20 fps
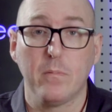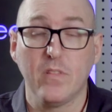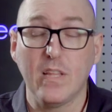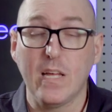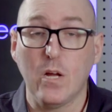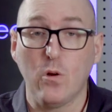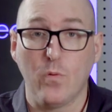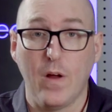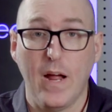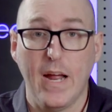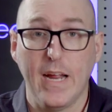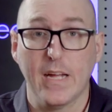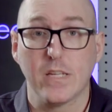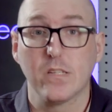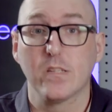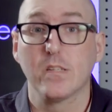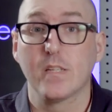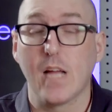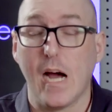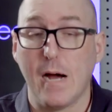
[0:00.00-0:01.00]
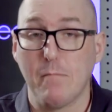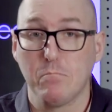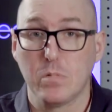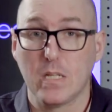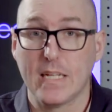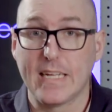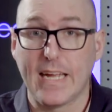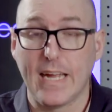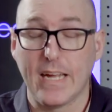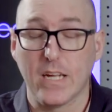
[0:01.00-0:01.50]
of the array has stopped
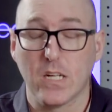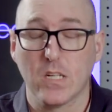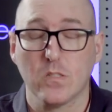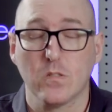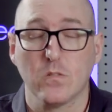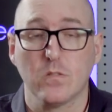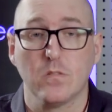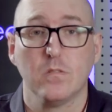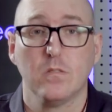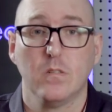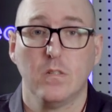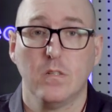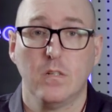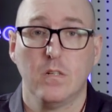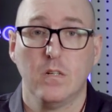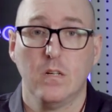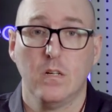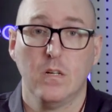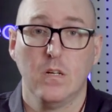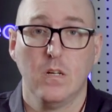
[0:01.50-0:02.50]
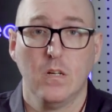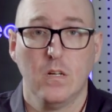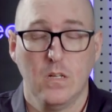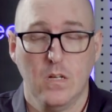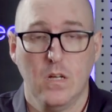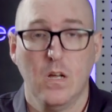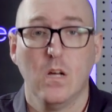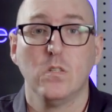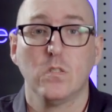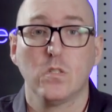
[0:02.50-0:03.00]
blinking.
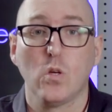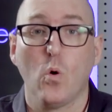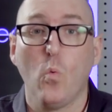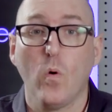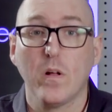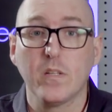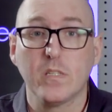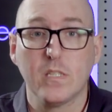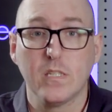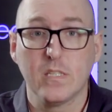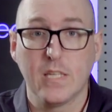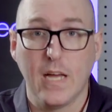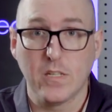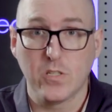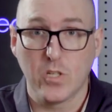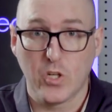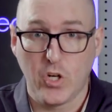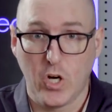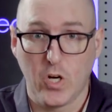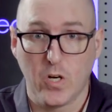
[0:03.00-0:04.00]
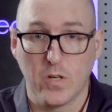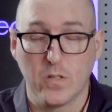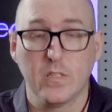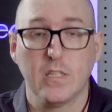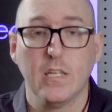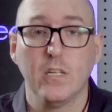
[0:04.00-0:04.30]
So once this has occurred,